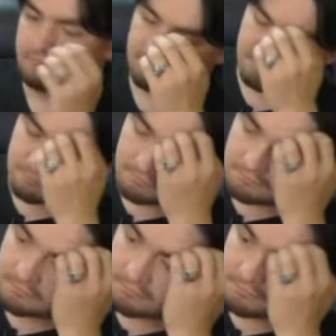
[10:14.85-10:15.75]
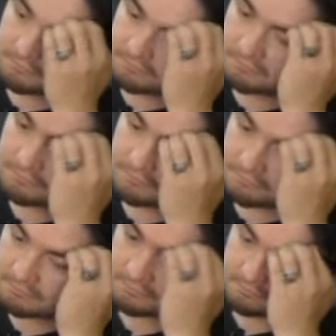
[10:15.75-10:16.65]

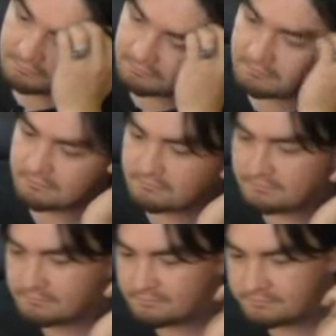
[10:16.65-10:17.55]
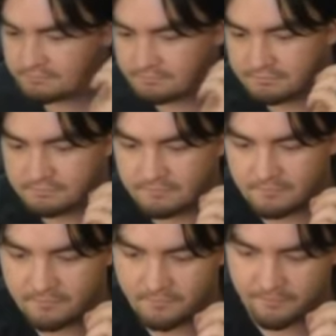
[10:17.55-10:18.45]

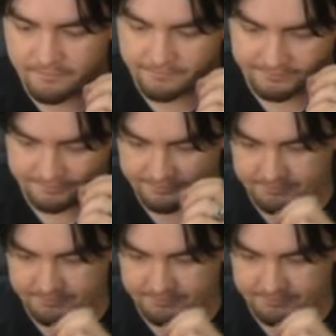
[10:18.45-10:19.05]
The person shown says nothing.